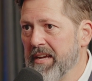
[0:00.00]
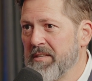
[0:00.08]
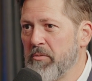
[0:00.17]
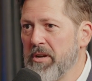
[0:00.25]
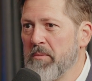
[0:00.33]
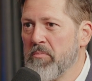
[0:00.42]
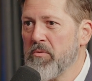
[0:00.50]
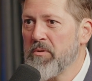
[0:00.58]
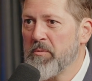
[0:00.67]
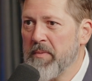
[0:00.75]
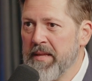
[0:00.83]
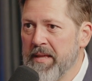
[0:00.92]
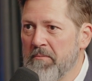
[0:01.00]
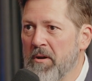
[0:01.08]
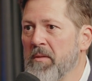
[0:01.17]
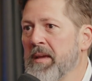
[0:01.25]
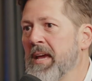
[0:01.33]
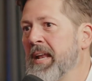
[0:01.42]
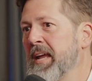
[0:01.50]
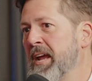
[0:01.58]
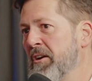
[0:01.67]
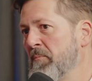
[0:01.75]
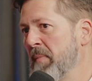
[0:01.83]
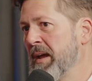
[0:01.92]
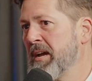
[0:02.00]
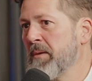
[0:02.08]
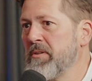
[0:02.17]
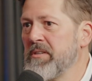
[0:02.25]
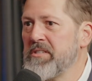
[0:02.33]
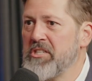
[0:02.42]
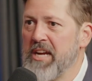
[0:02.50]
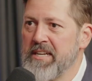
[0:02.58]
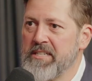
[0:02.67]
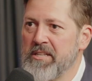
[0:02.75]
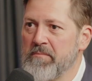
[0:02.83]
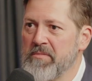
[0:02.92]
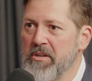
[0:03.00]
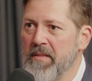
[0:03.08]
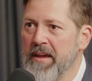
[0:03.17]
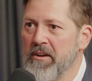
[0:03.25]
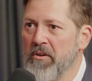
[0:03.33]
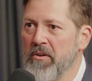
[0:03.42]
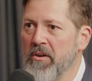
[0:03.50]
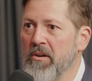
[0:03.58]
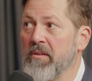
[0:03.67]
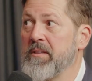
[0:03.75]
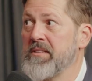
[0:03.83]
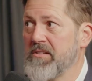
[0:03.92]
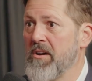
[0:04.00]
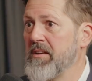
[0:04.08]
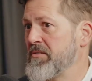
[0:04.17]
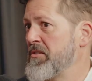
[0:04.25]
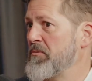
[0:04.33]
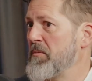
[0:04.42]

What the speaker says: it's pretty important to be there while they're getting hair and makeup and just chat to them so they go, oh, this guy's not a